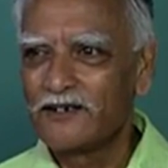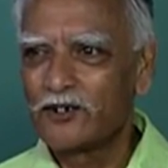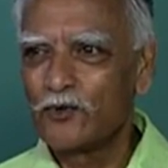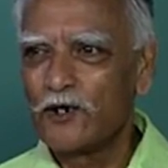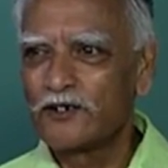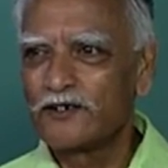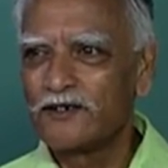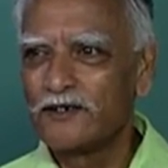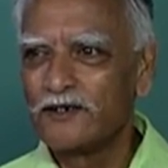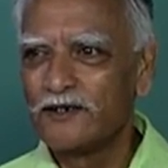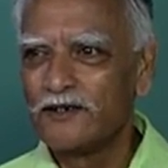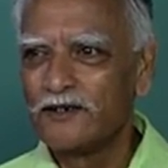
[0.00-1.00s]
towards
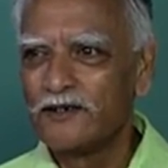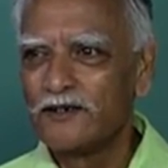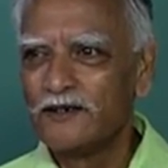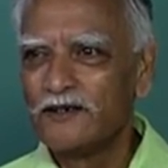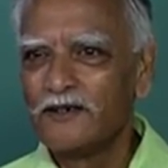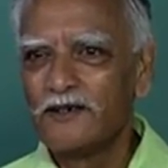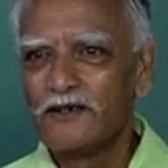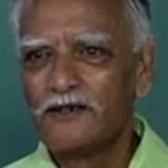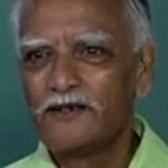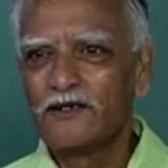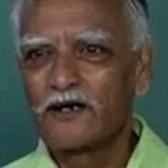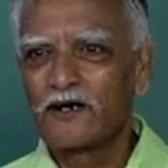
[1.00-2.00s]

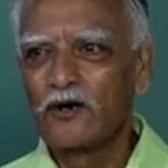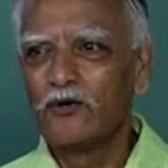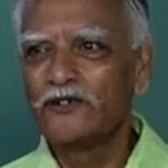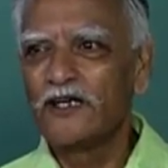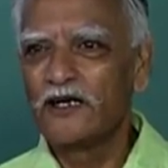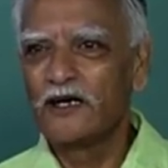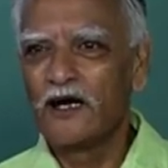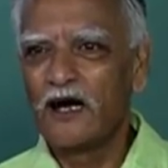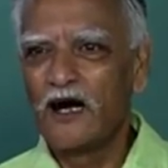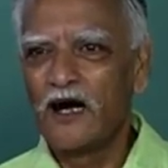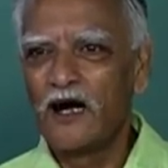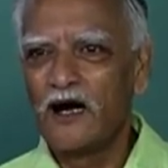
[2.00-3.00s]
the closing
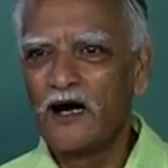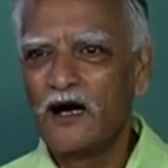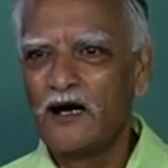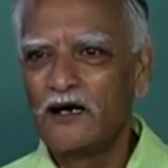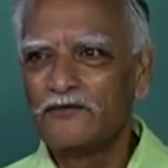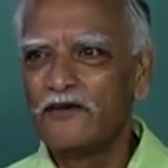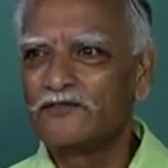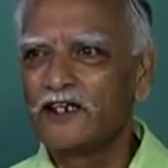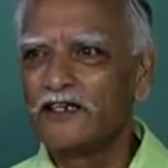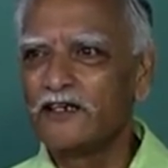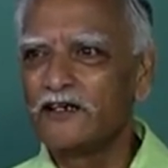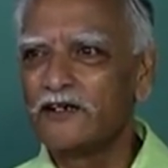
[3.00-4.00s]

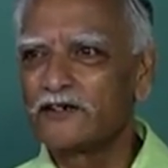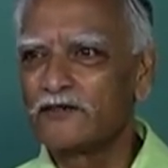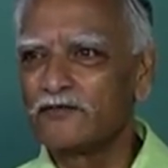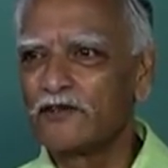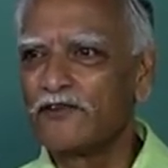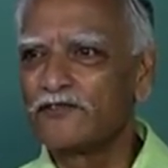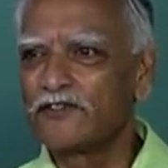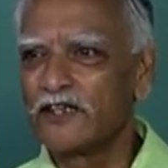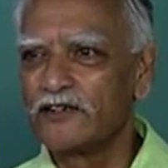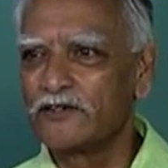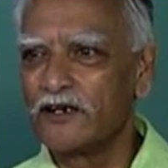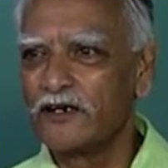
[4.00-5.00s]
fifty years of the fifth
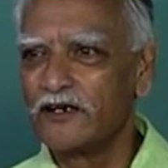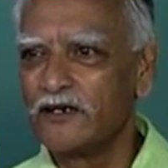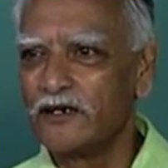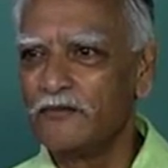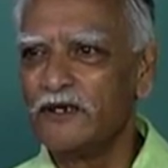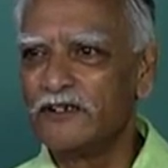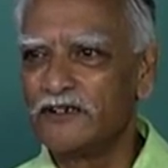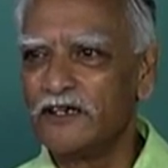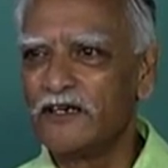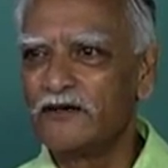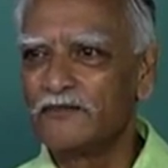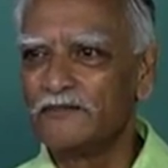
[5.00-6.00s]
century B C,